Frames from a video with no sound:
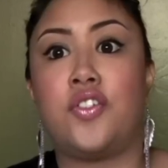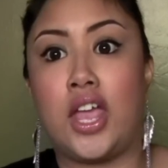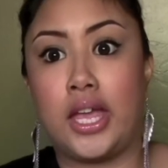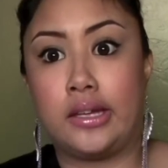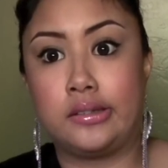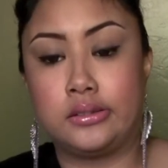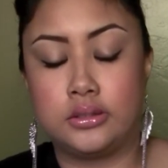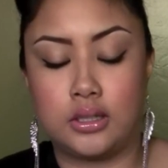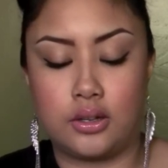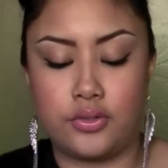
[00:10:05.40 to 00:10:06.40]

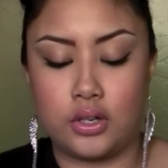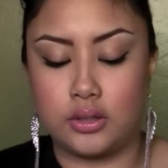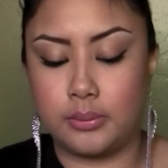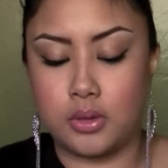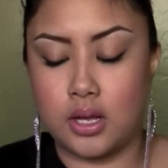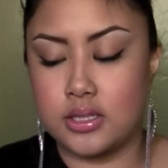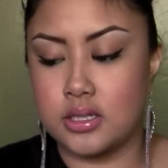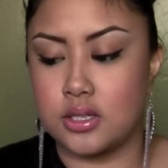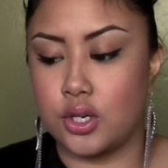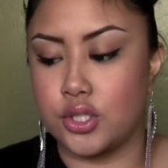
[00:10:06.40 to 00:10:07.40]
fan of their lip
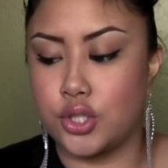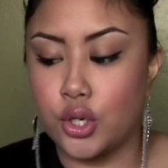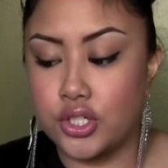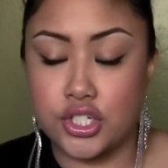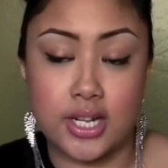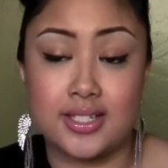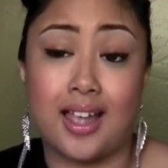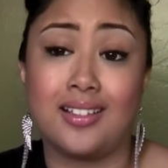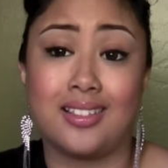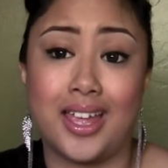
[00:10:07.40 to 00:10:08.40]
glosses. There are certain shades
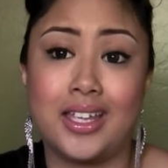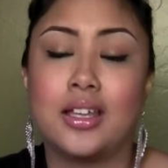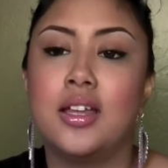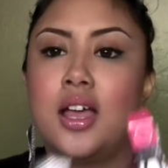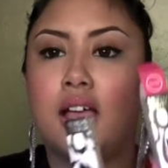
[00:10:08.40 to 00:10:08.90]
I like.